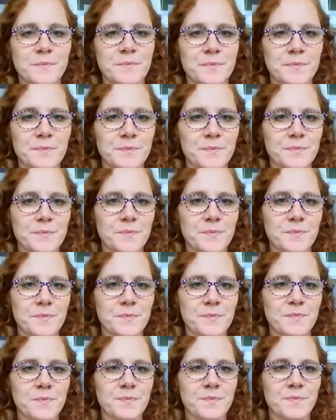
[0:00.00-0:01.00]

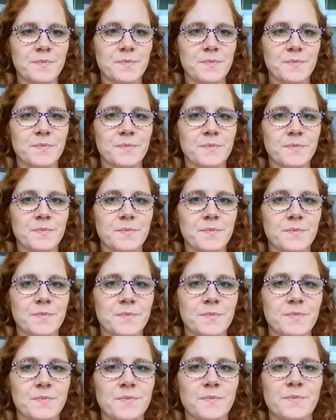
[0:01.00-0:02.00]

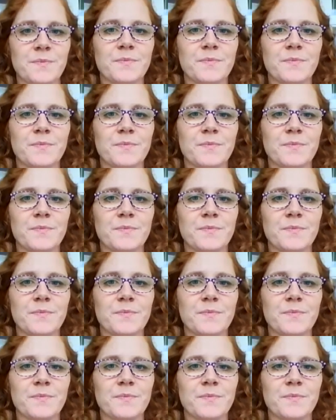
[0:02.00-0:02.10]
Nothing is said.